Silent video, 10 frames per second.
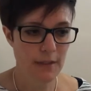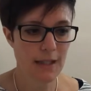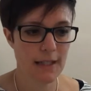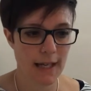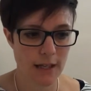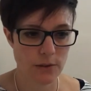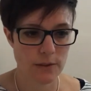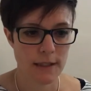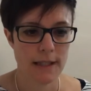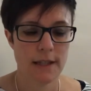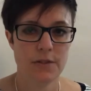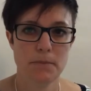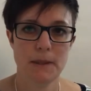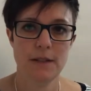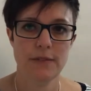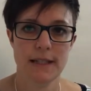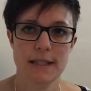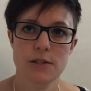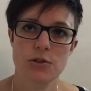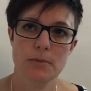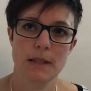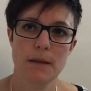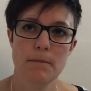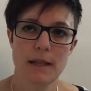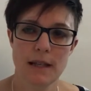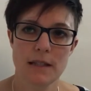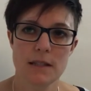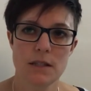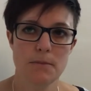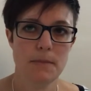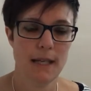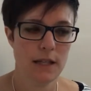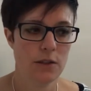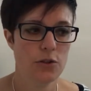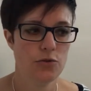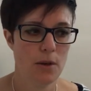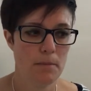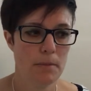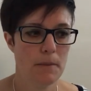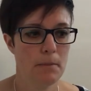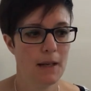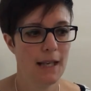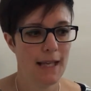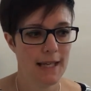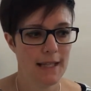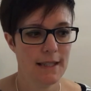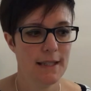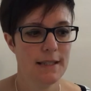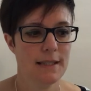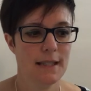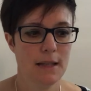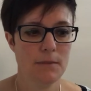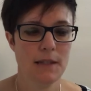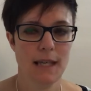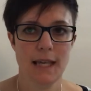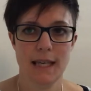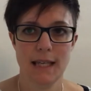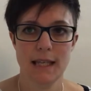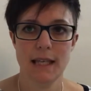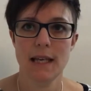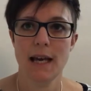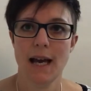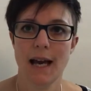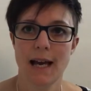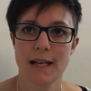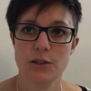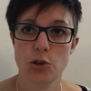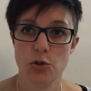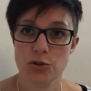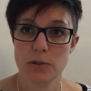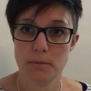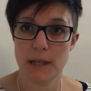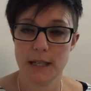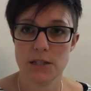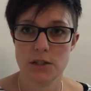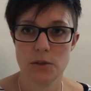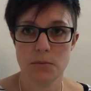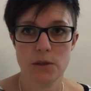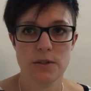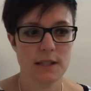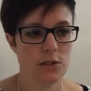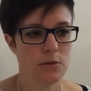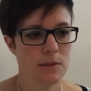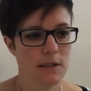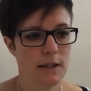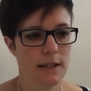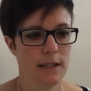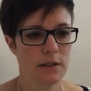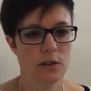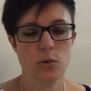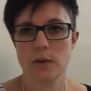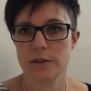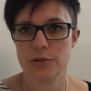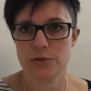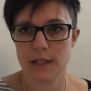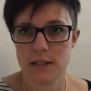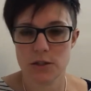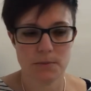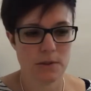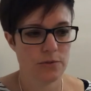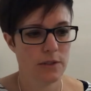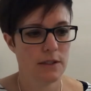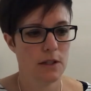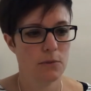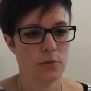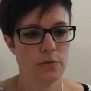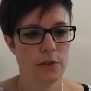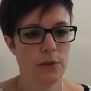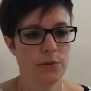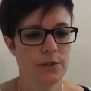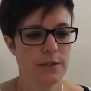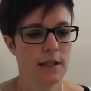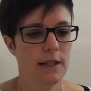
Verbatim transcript: Now, if it's a B-flat instrument, that means to make the trumpet play in the same key as concert pitch, so most instruments like uh, all of the string instruments, for example, flutes